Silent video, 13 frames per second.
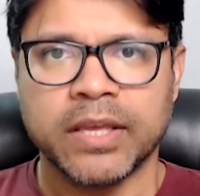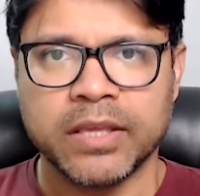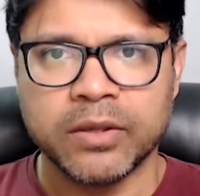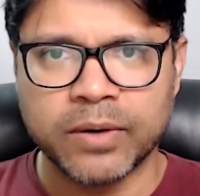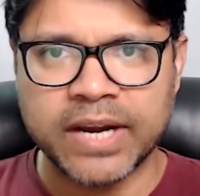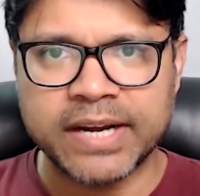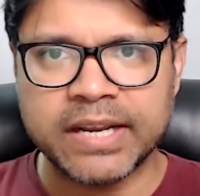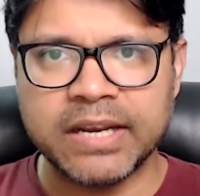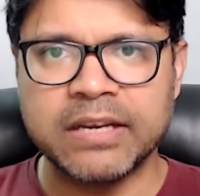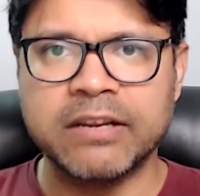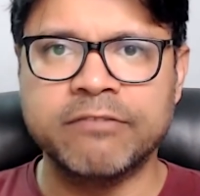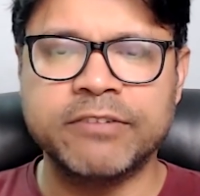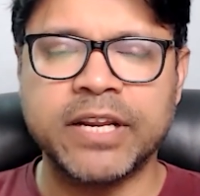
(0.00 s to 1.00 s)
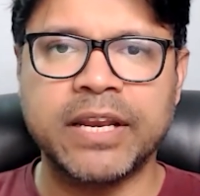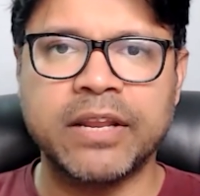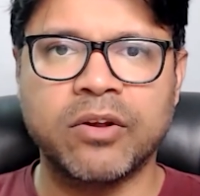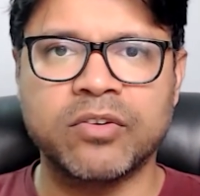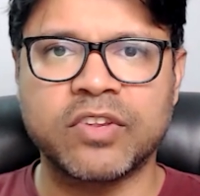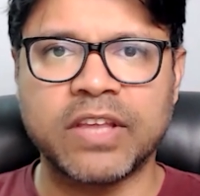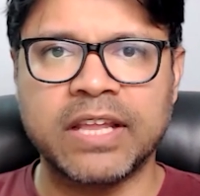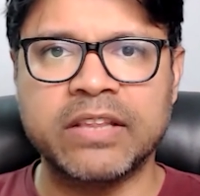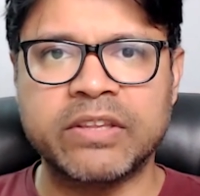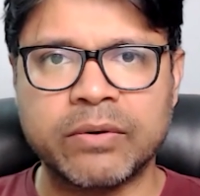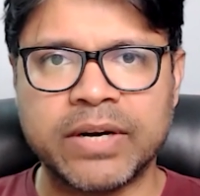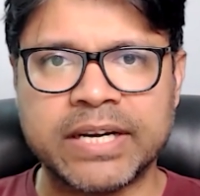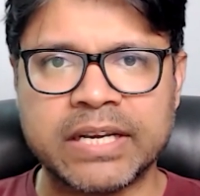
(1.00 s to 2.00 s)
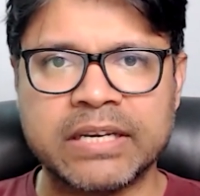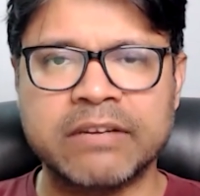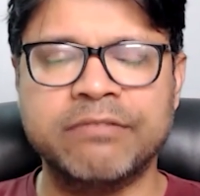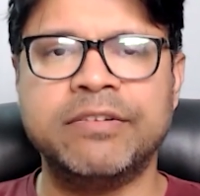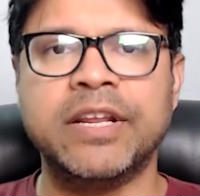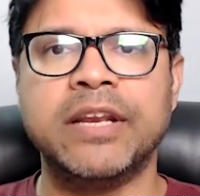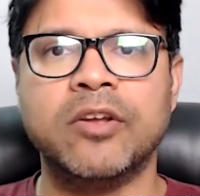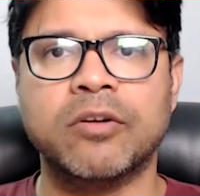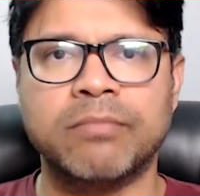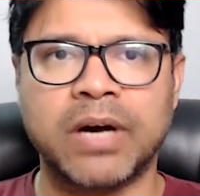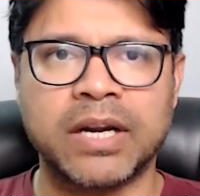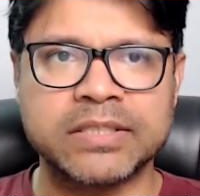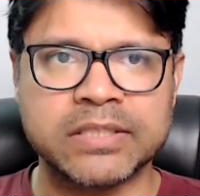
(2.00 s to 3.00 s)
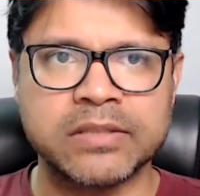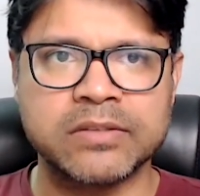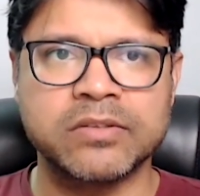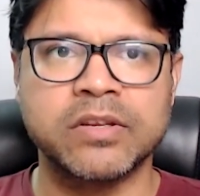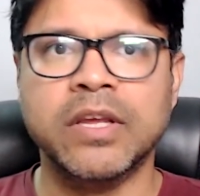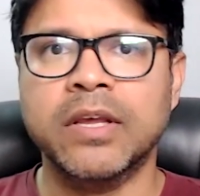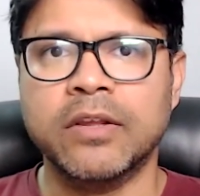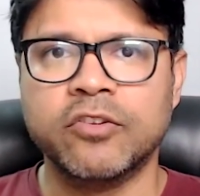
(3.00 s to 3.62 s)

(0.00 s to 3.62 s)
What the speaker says: you get a lift in your sales, you get a lift in your margins.